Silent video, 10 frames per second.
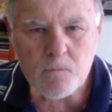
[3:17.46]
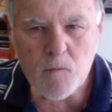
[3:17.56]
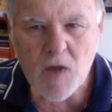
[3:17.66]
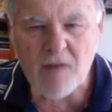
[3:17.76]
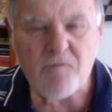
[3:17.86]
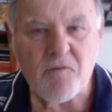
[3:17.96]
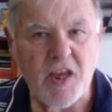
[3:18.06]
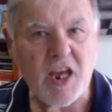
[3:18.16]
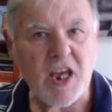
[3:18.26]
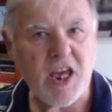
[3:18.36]
A
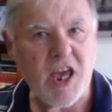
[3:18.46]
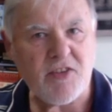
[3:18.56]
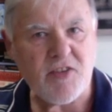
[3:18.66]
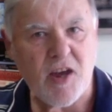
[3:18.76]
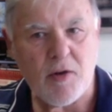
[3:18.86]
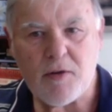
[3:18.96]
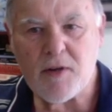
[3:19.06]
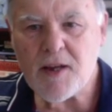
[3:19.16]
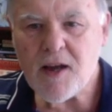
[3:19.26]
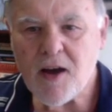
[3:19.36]
fianchetto.
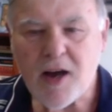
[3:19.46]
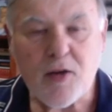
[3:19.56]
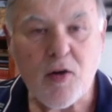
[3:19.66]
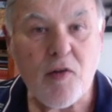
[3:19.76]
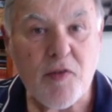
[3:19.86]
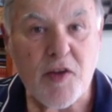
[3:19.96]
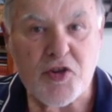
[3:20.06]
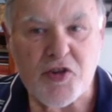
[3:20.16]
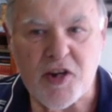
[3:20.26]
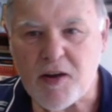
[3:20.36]
I call it a
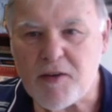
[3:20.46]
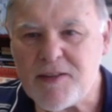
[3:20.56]
fianchetto.